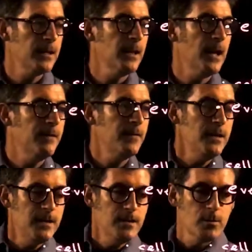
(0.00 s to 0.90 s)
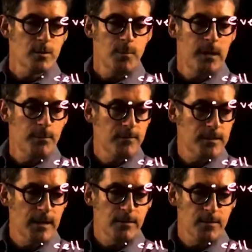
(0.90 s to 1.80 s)
alive is or is made up of
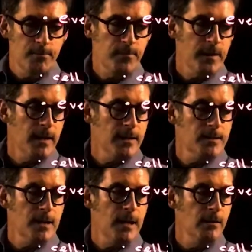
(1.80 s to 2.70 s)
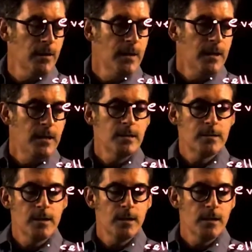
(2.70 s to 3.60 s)
cells. A cell is
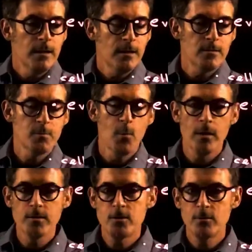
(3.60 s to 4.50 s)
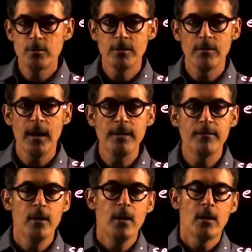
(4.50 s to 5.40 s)
the smallest unit of life,
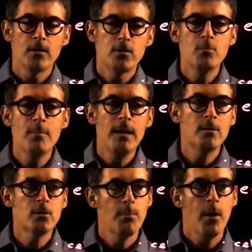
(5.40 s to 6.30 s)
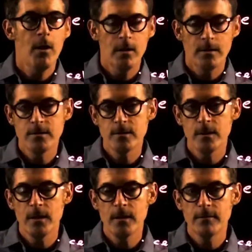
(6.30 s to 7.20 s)
are two major parts
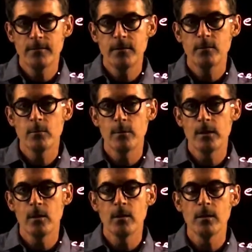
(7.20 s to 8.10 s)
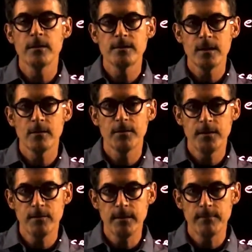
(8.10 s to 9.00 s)
of what we call the cell
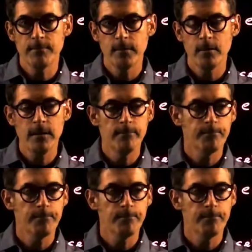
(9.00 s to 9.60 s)
theory. All right.